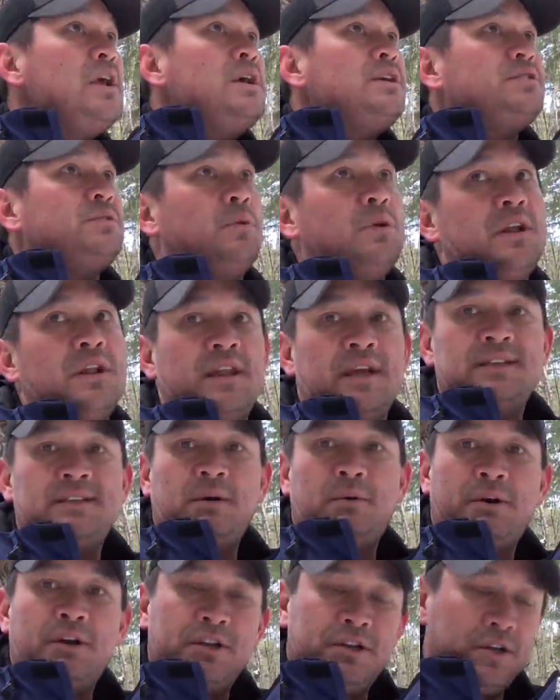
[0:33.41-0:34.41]
so one of the things
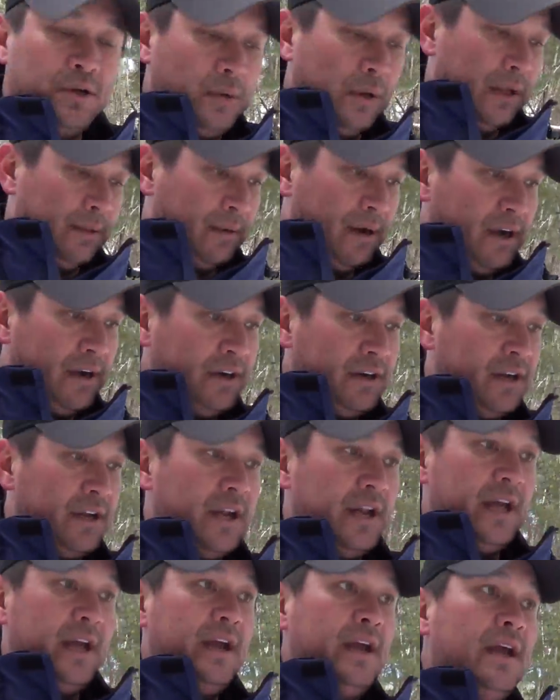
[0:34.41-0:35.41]
I want to do while I'm out here
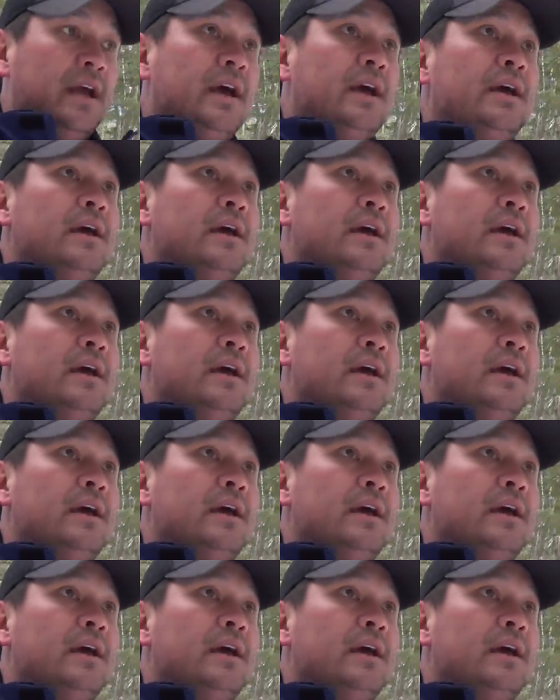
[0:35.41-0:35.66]
today